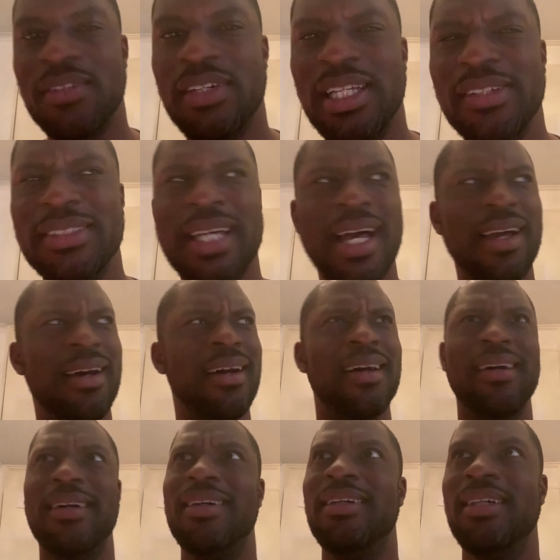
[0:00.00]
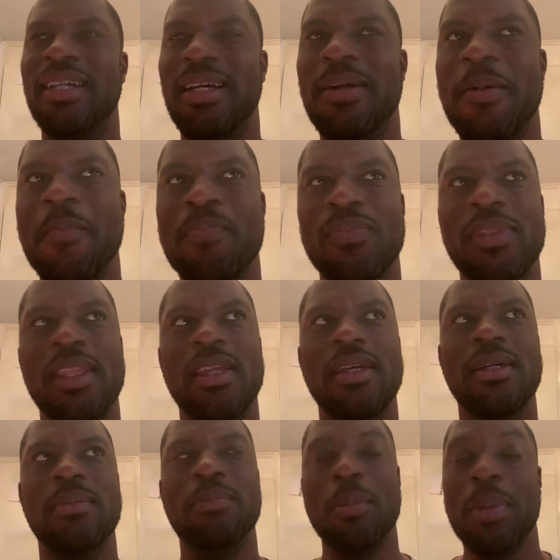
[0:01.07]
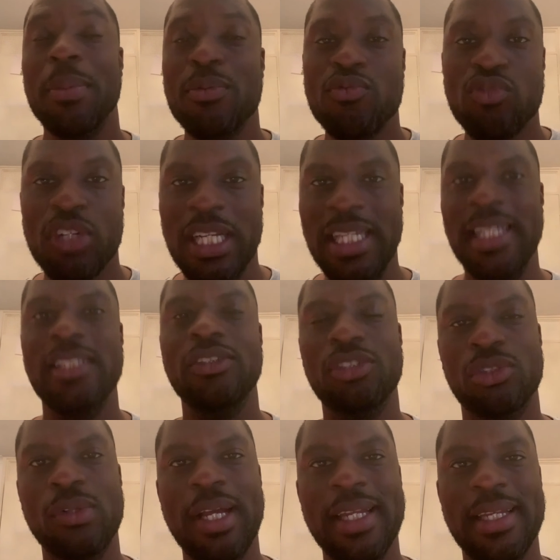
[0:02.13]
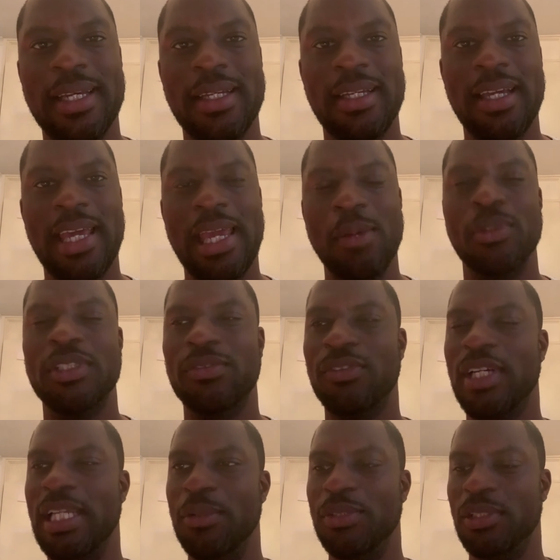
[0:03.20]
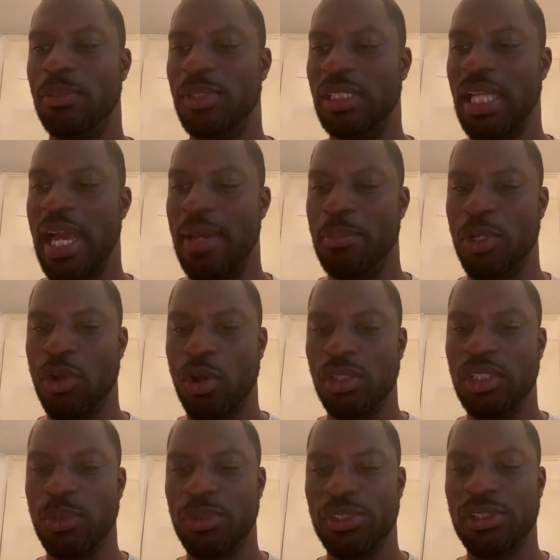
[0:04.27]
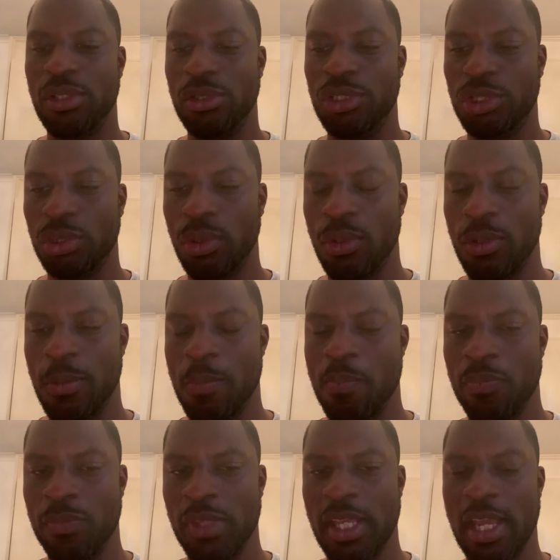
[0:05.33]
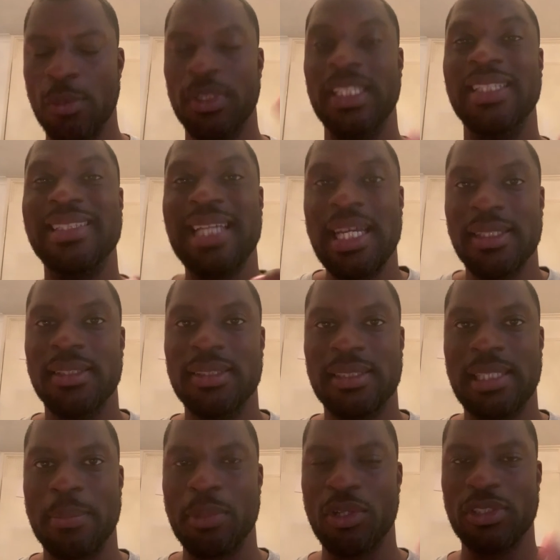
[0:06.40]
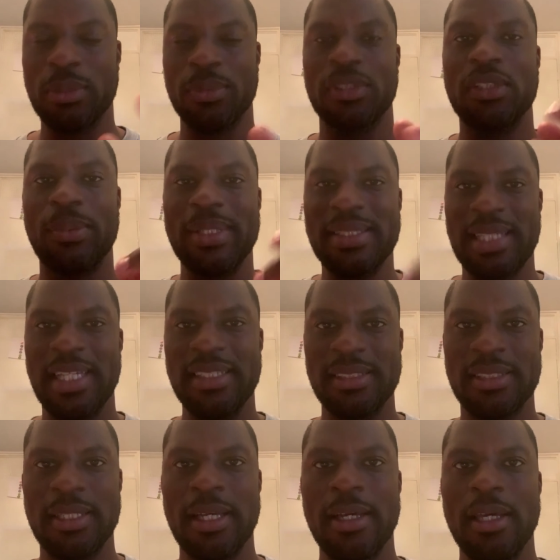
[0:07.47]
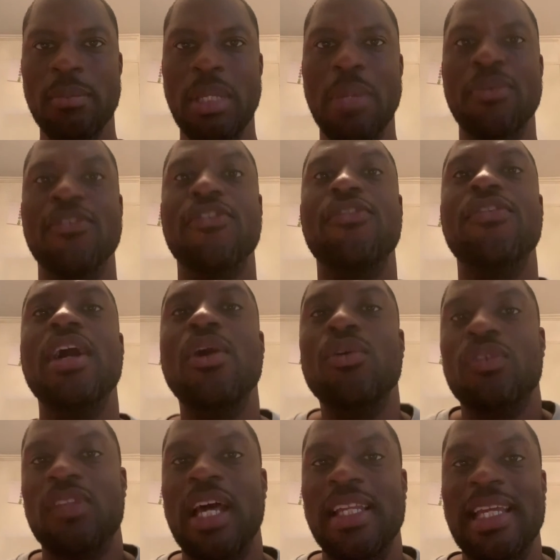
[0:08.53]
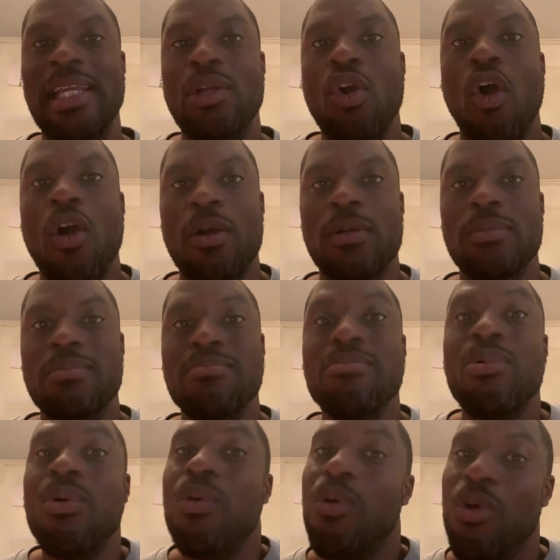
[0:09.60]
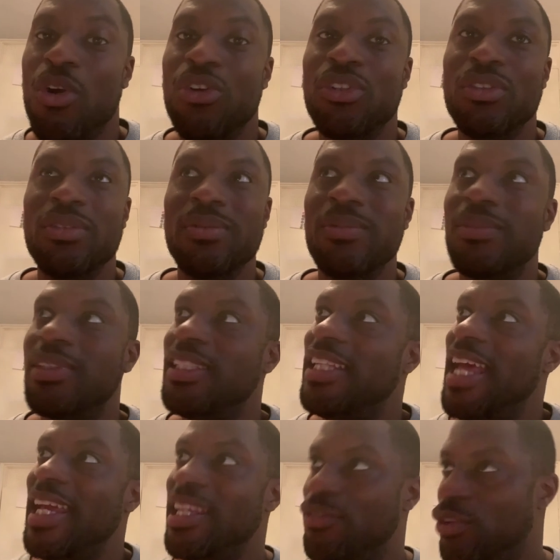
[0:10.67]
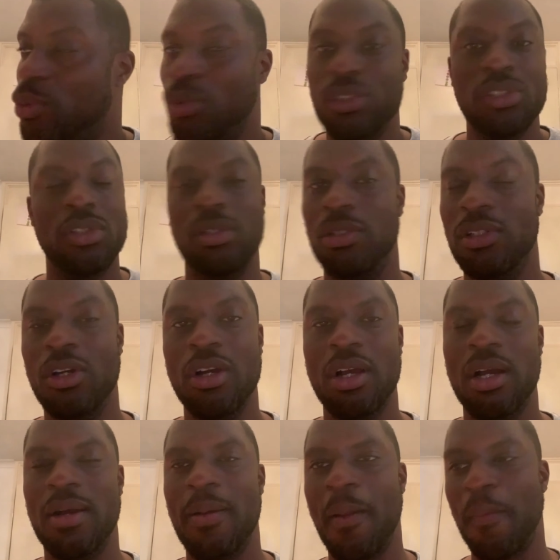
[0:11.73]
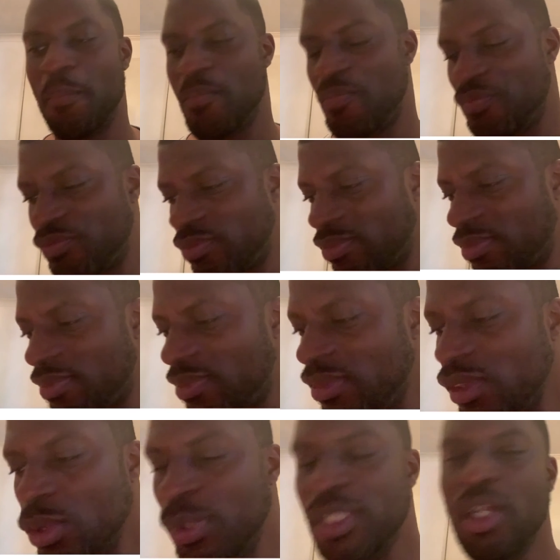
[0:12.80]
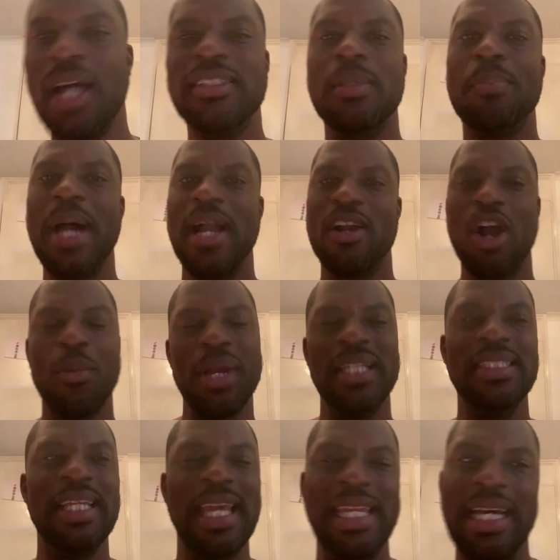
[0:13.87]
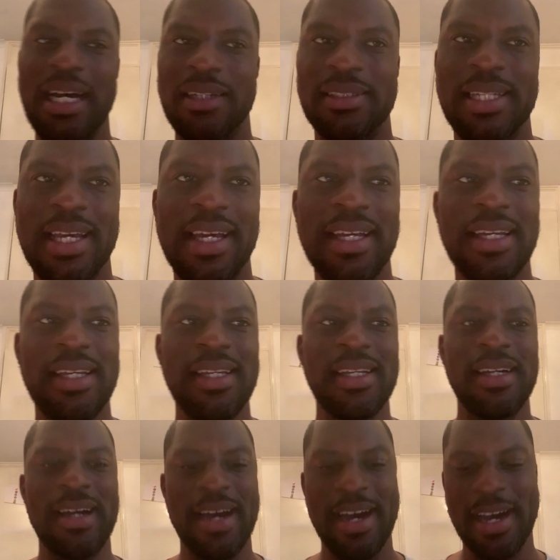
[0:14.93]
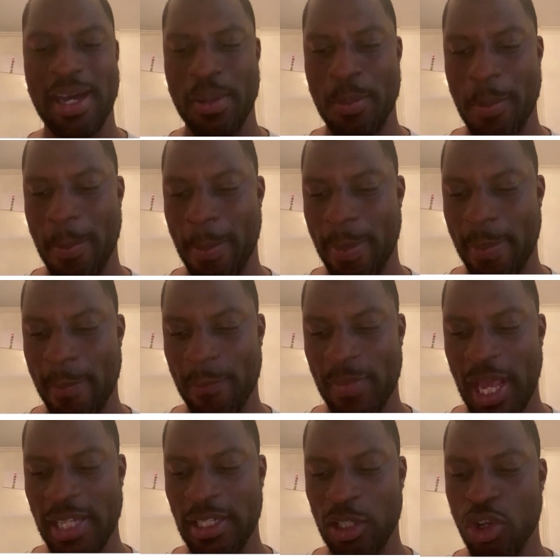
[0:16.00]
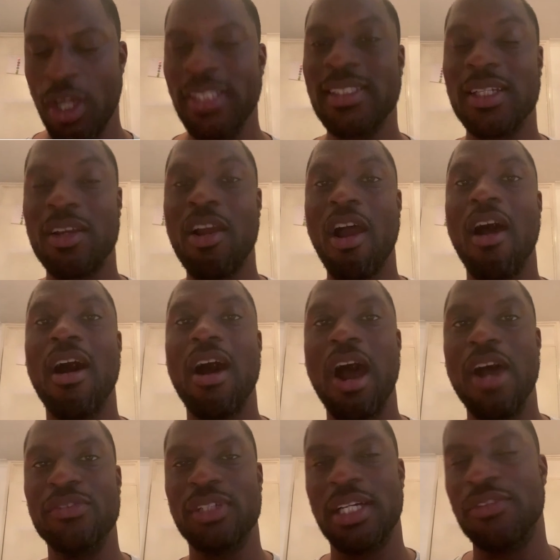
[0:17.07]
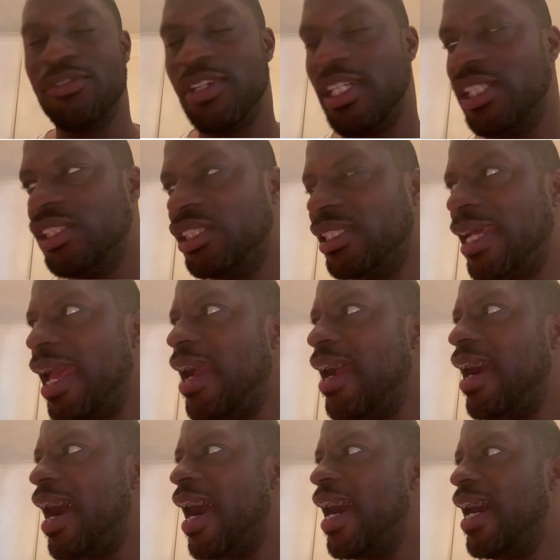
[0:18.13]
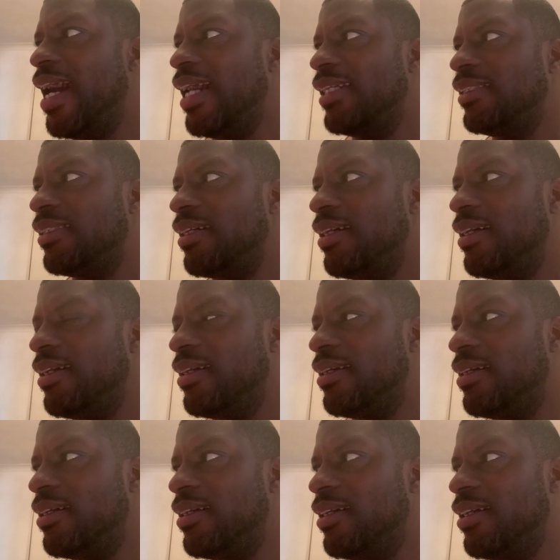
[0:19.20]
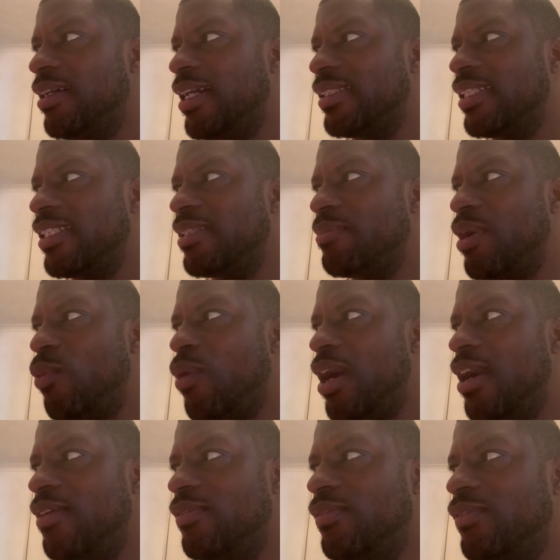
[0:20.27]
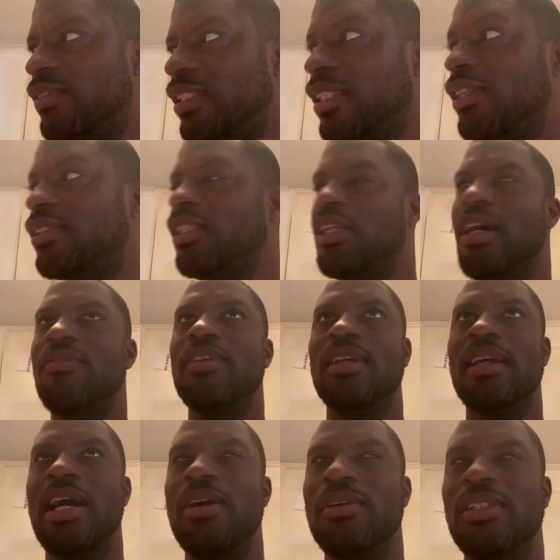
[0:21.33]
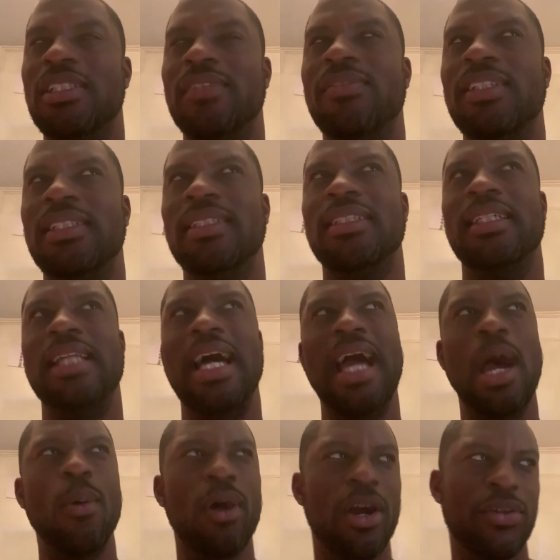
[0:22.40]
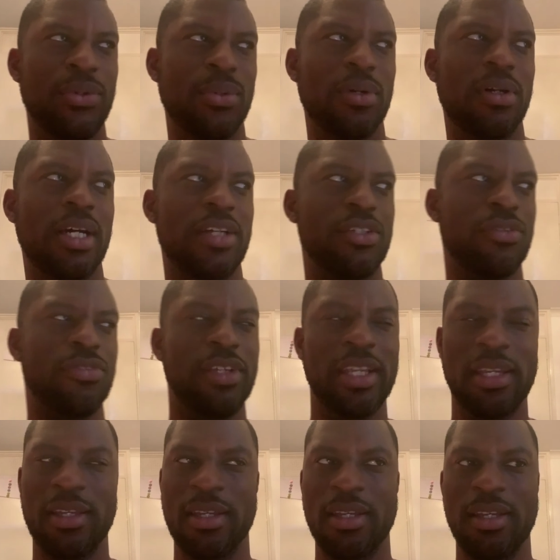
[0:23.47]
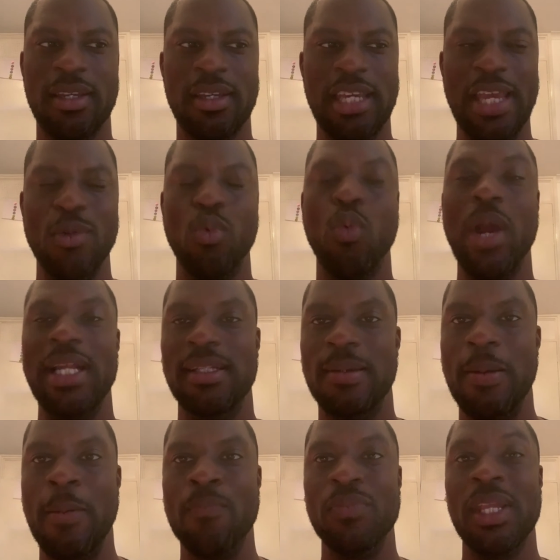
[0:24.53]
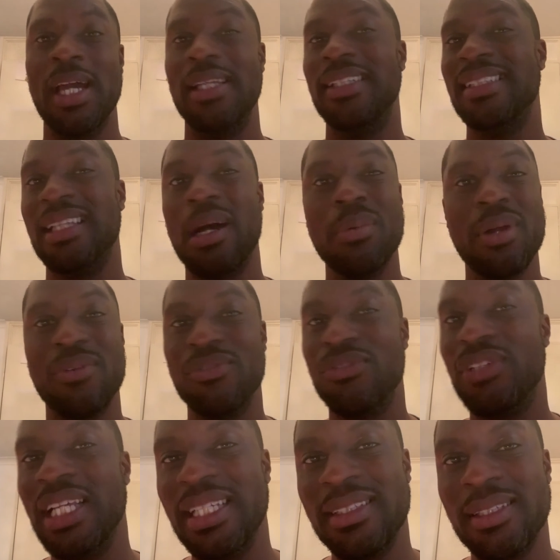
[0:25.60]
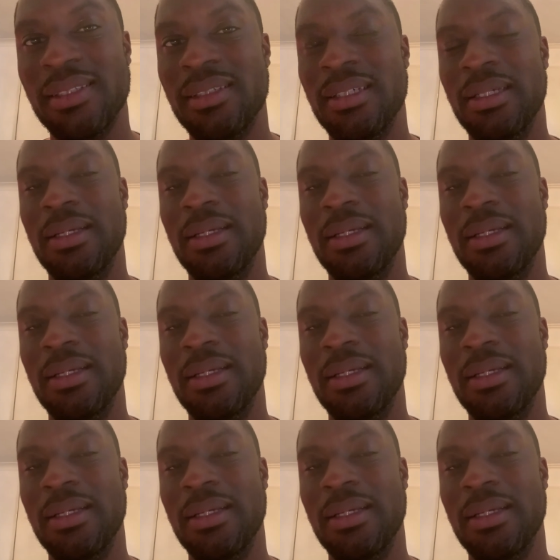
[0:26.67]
And I was like, huh? But people really enjoyed it. It was funny. It was almost like, because it was so short, it was intense. And because it was so intense, people felt that they got more than if it was longer. We started to pack up. We had to get out of there. And I got into the car after I'd finished. And I said to my wife, she goes, I think she said that, how are you? Or how do you think it went? And I said, I'm conflicted.